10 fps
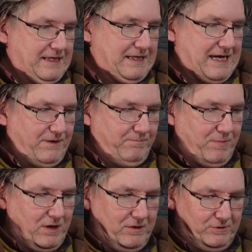that the
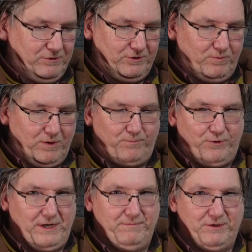bottles were
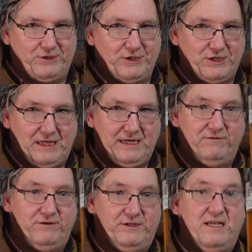pretty much as
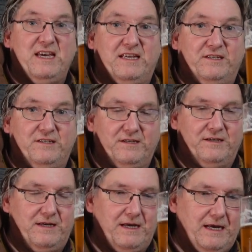clear as this.
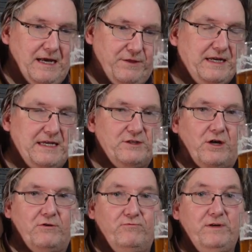I think it's
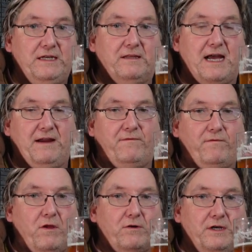got a real high
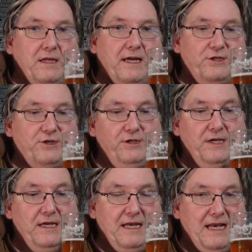flocculation,
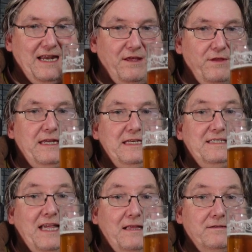and I think it
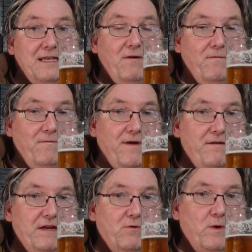settles out
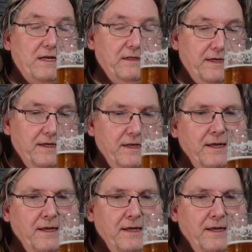very quickly.